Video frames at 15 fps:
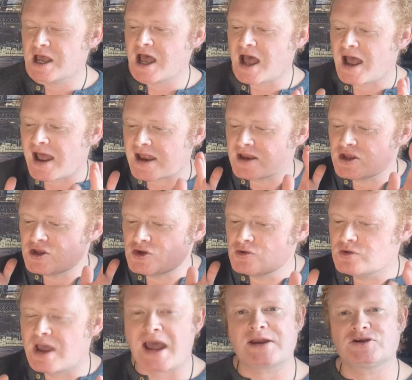And you
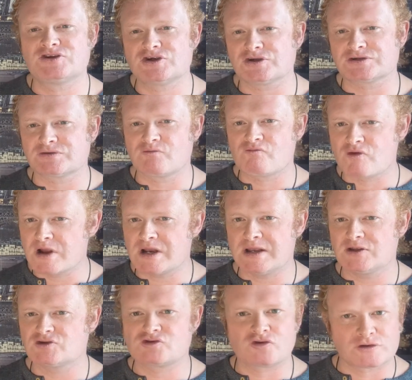can just really
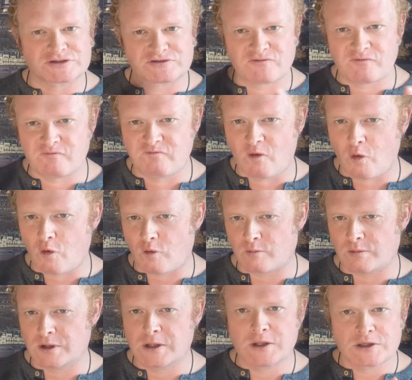transform